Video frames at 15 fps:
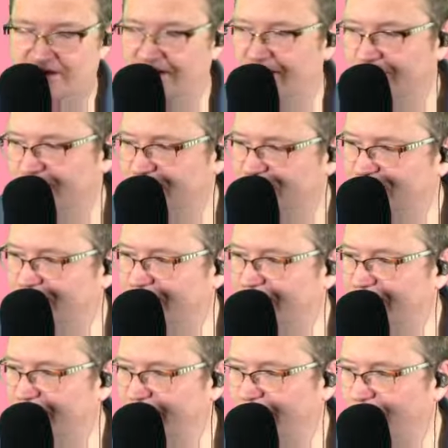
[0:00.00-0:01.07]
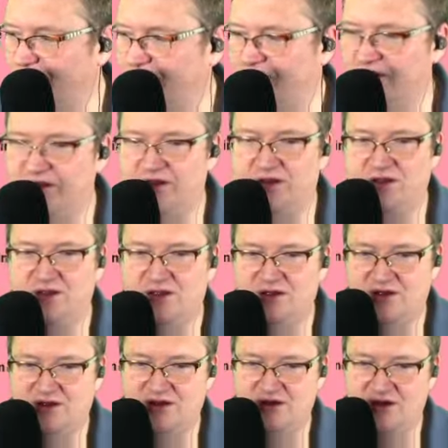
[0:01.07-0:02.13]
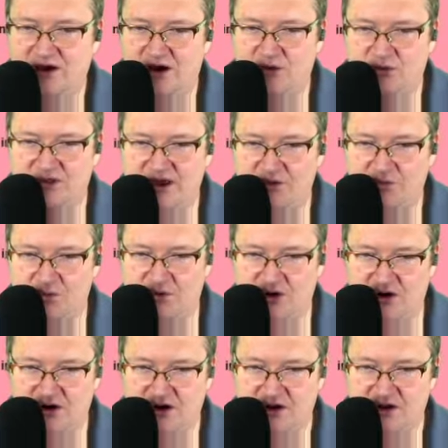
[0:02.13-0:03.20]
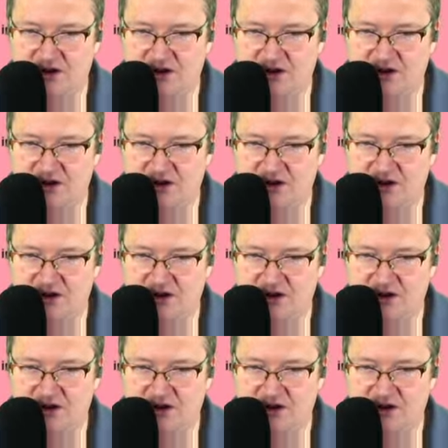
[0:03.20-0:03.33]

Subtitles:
I'm just trying to think of one. Oh, would that work?